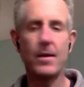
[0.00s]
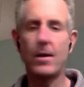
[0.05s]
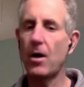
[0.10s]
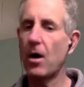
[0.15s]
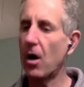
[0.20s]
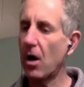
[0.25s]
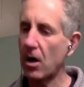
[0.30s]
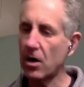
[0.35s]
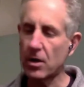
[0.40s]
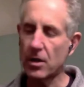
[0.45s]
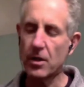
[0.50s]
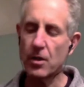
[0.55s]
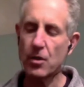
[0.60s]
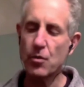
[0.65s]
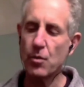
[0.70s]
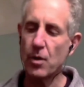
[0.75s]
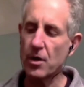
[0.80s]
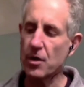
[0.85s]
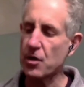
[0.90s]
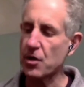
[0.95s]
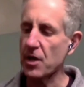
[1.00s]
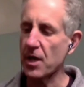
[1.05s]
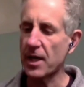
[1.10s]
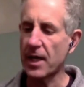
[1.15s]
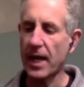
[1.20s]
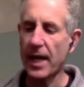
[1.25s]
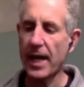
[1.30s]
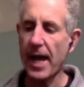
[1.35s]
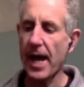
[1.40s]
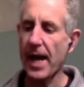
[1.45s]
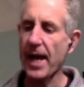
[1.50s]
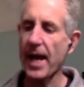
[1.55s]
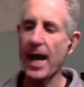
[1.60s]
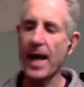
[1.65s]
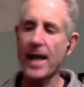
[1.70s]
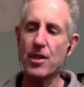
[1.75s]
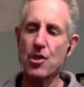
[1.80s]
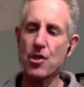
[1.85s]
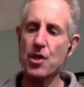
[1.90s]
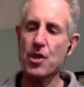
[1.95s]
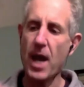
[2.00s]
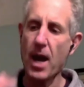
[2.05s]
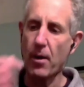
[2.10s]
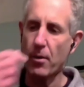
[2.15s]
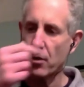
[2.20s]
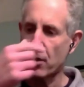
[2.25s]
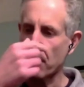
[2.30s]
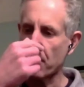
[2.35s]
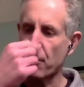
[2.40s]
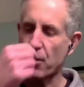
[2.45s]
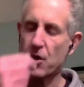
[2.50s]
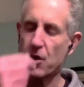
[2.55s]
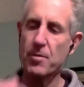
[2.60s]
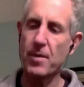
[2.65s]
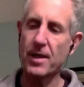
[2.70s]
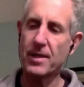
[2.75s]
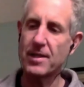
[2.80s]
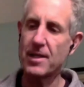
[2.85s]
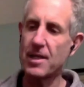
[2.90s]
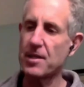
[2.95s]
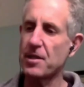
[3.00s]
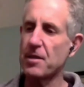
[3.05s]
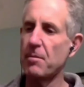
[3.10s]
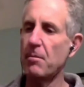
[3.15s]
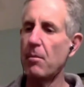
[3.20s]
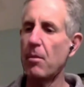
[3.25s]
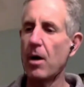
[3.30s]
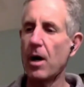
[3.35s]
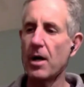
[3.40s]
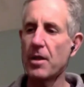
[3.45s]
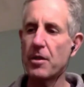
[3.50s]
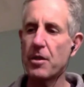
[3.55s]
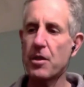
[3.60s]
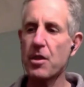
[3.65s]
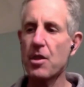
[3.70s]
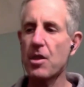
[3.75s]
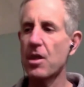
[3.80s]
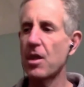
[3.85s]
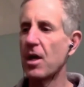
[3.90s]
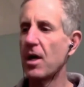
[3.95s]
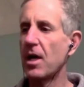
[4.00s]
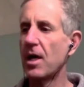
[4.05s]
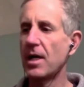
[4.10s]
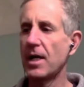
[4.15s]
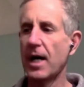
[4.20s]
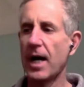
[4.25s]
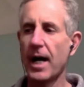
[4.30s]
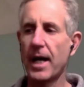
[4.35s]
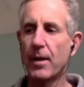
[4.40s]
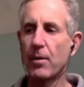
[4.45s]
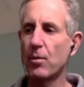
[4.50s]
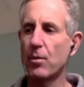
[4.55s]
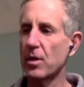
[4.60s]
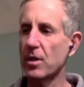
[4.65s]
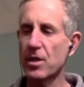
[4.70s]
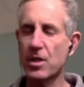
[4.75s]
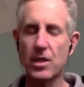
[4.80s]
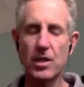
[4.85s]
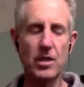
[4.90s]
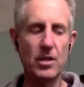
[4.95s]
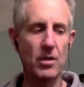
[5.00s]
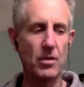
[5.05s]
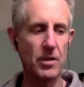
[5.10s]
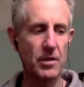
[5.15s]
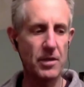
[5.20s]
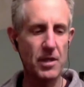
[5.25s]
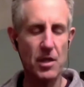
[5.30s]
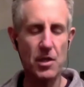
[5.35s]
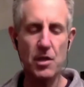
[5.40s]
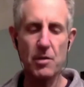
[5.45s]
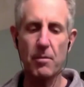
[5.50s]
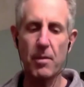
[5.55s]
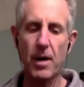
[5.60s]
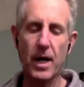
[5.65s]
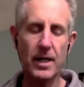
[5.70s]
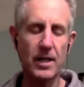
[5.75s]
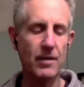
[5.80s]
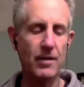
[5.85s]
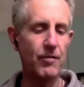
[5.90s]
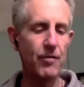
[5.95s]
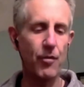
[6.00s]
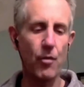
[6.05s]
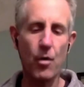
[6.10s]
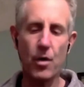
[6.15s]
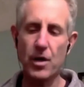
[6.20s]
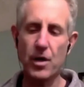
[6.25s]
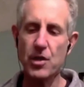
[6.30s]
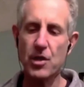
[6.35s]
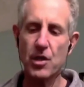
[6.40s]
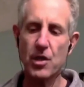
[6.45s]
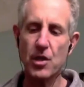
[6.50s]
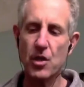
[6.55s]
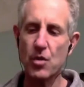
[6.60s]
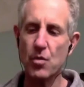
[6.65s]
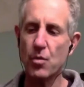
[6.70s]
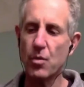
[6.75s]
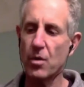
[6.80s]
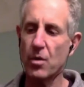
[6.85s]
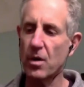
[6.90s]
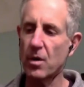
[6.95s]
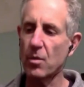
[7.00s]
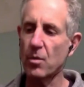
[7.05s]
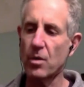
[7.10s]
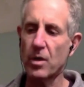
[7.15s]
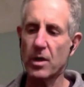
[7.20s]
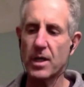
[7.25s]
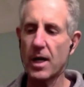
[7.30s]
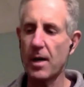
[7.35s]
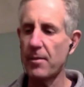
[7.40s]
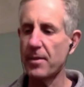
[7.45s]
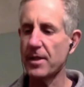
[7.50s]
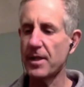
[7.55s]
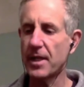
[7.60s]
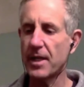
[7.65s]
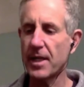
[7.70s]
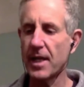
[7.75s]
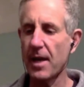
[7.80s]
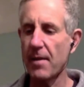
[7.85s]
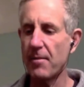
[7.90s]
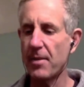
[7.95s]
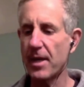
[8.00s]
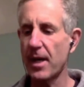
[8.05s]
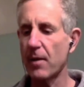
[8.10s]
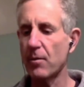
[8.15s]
All in this one sink. I hadn't showered or brushed my teeth in months. It's, you know, the disembodied voices were coming to get me.